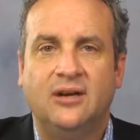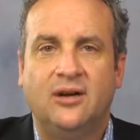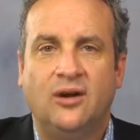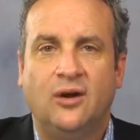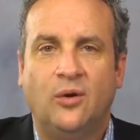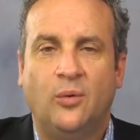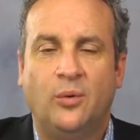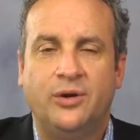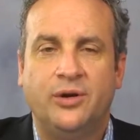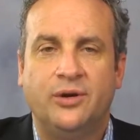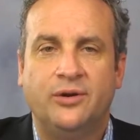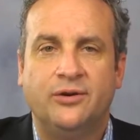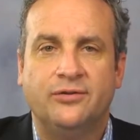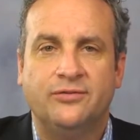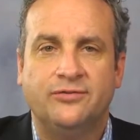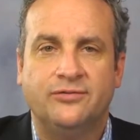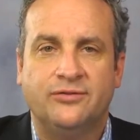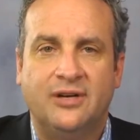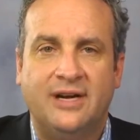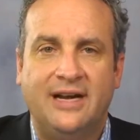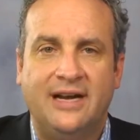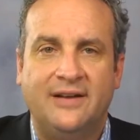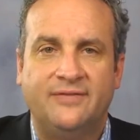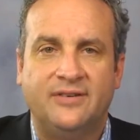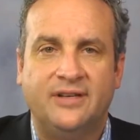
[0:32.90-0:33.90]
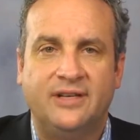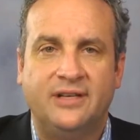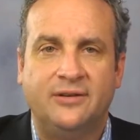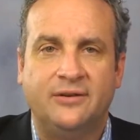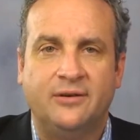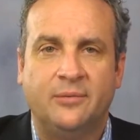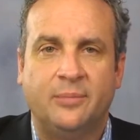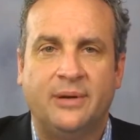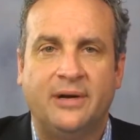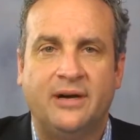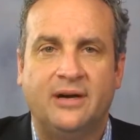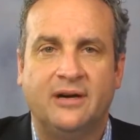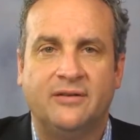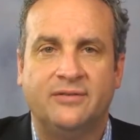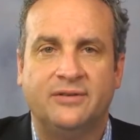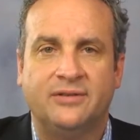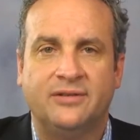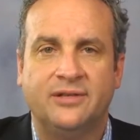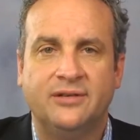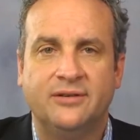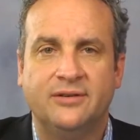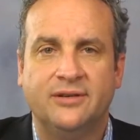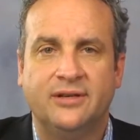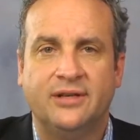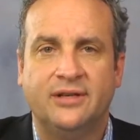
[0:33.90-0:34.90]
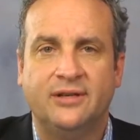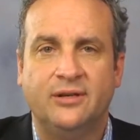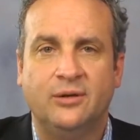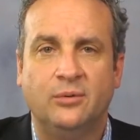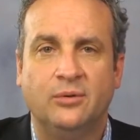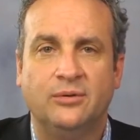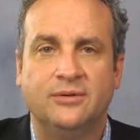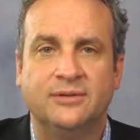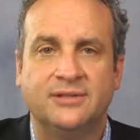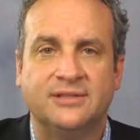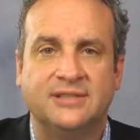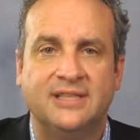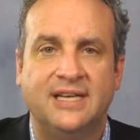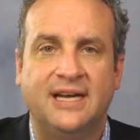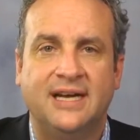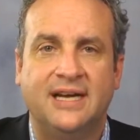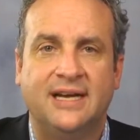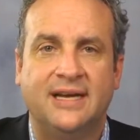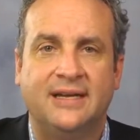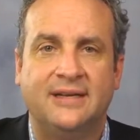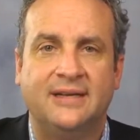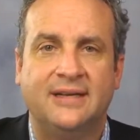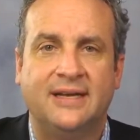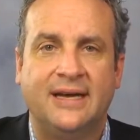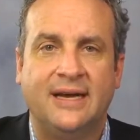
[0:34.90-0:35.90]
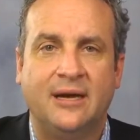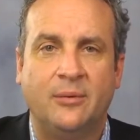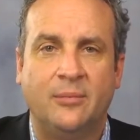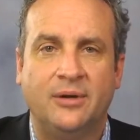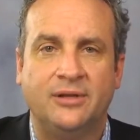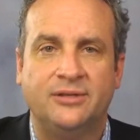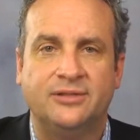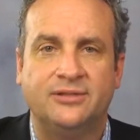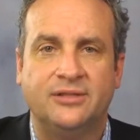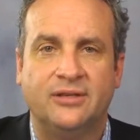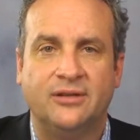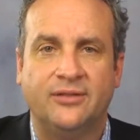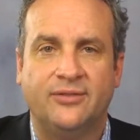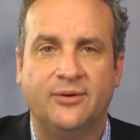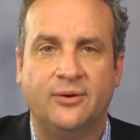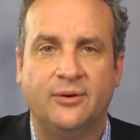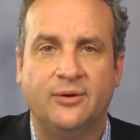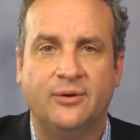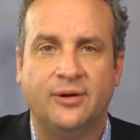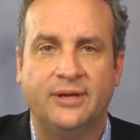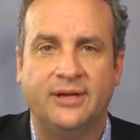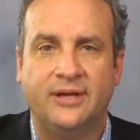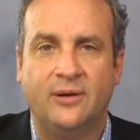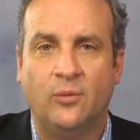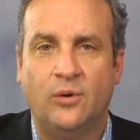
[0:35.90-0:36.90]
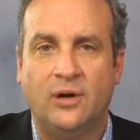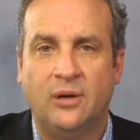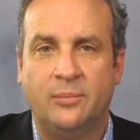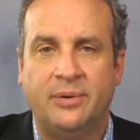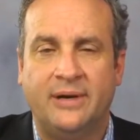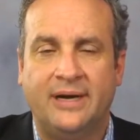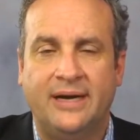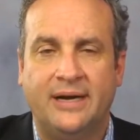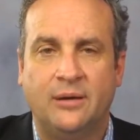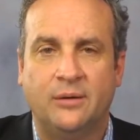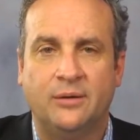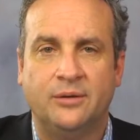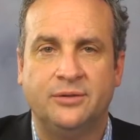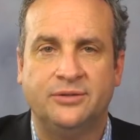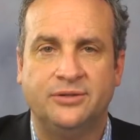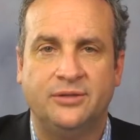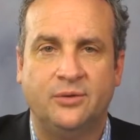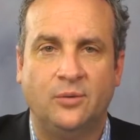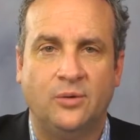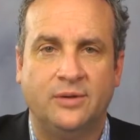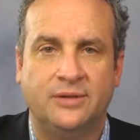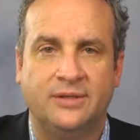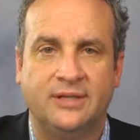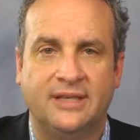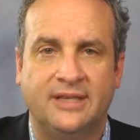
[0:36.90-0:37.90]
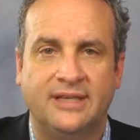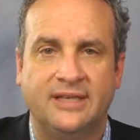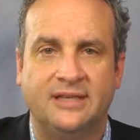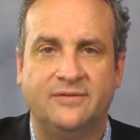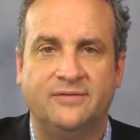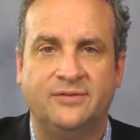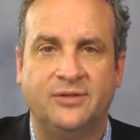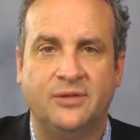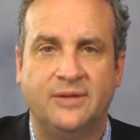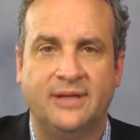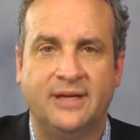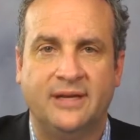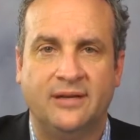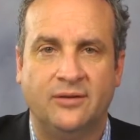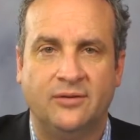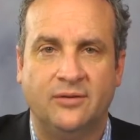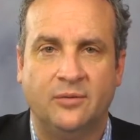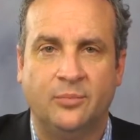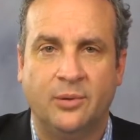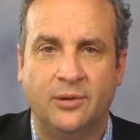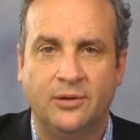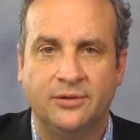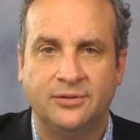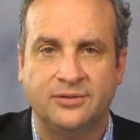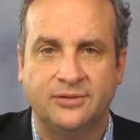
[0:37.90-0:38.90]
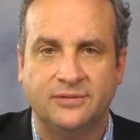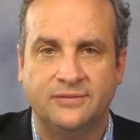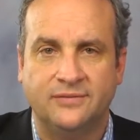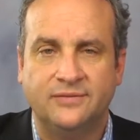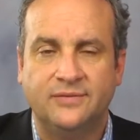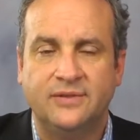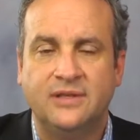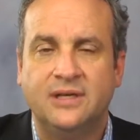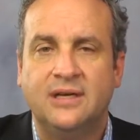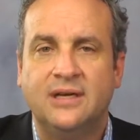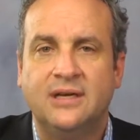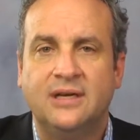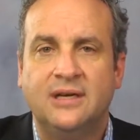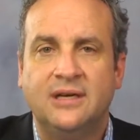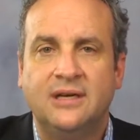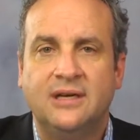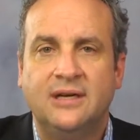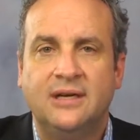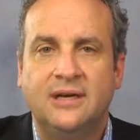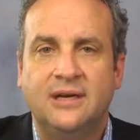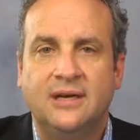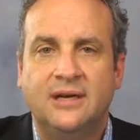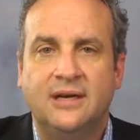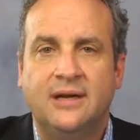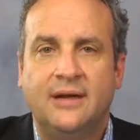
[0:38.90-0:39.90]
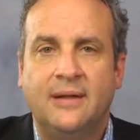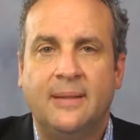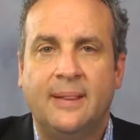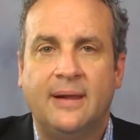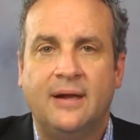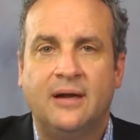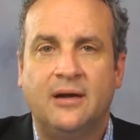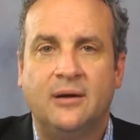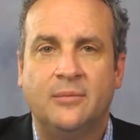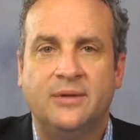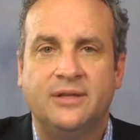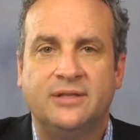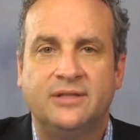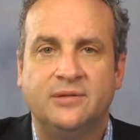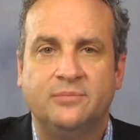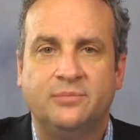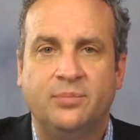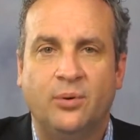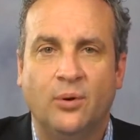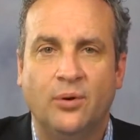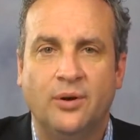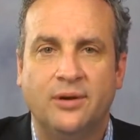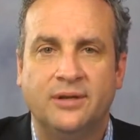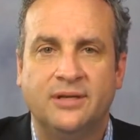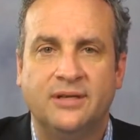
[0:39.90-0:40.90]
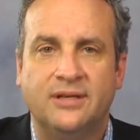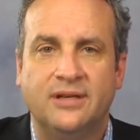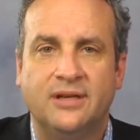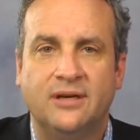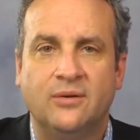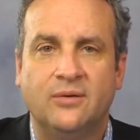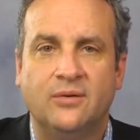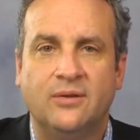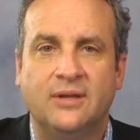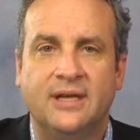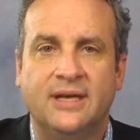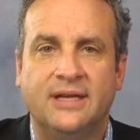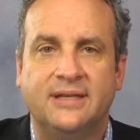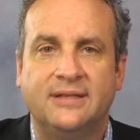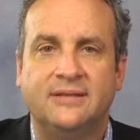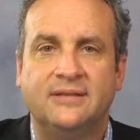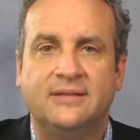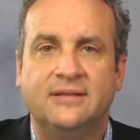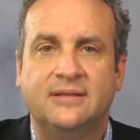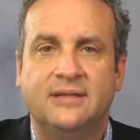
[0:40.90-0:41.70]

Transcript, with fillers: when you're drafting your power of attorney, you will decide how much authority and what powers you want to give to that other person. Um, it's important to note that